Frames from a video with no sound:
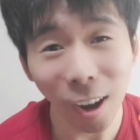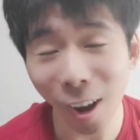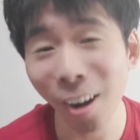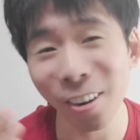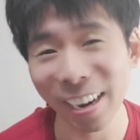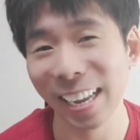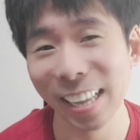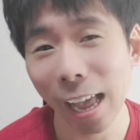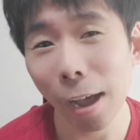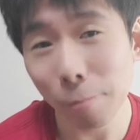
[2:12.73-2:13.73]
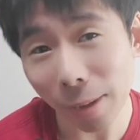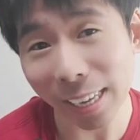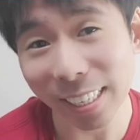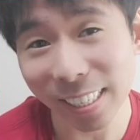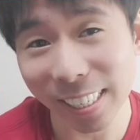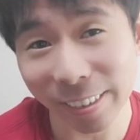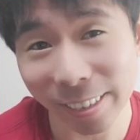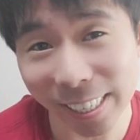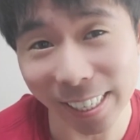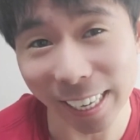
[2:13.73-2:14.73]
Alright, but
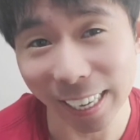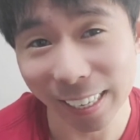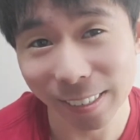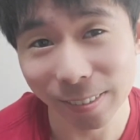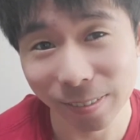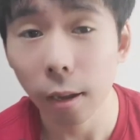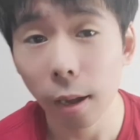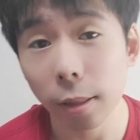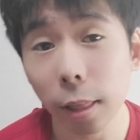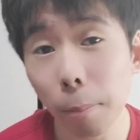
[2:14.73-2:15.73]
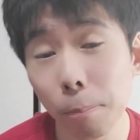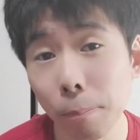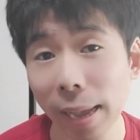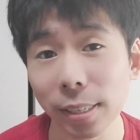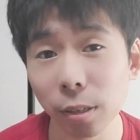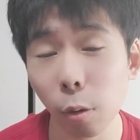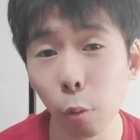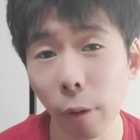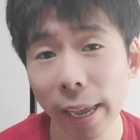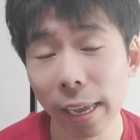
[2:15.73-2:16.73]
seriously, the best
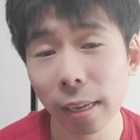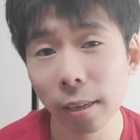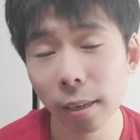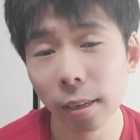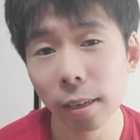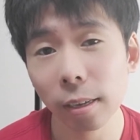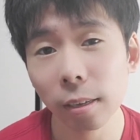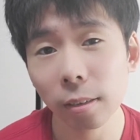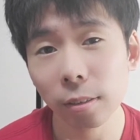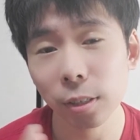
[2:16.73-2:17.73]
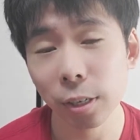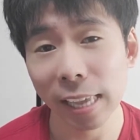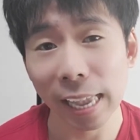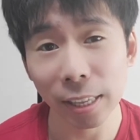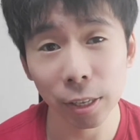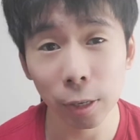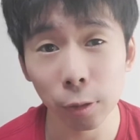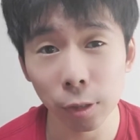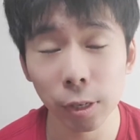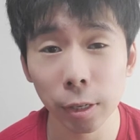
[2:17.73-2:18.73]
way to get
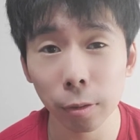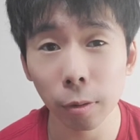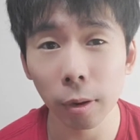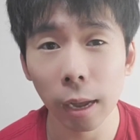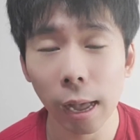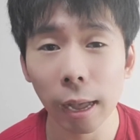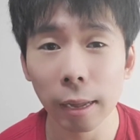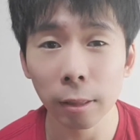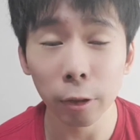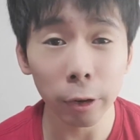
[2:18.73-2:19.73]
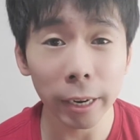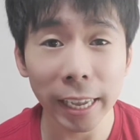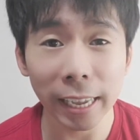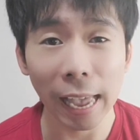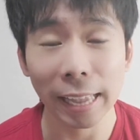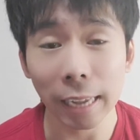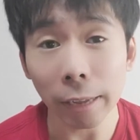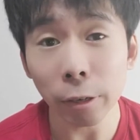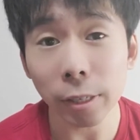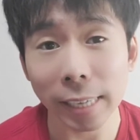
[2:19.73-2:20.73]
used to learning and
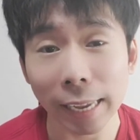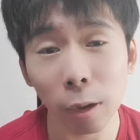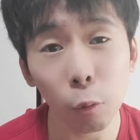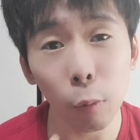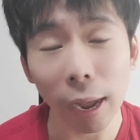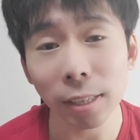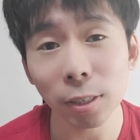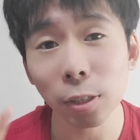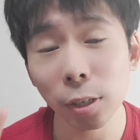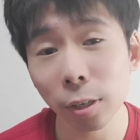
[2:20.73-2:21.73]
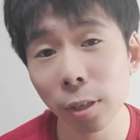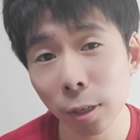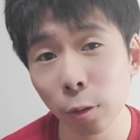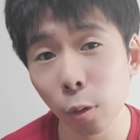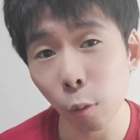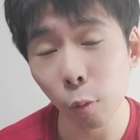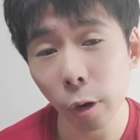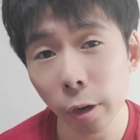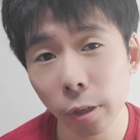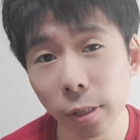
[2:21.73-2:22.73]
understanding when to use
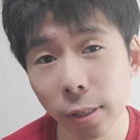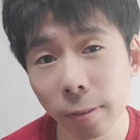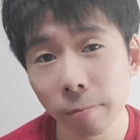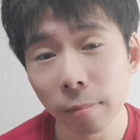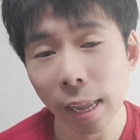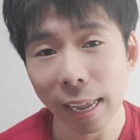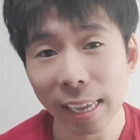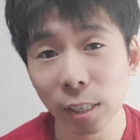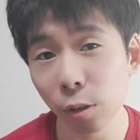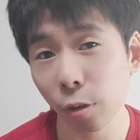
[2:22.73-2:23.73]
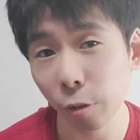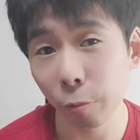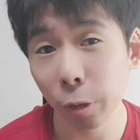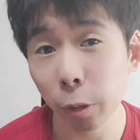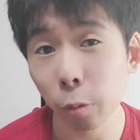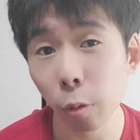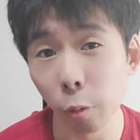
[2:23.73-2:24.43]
words is through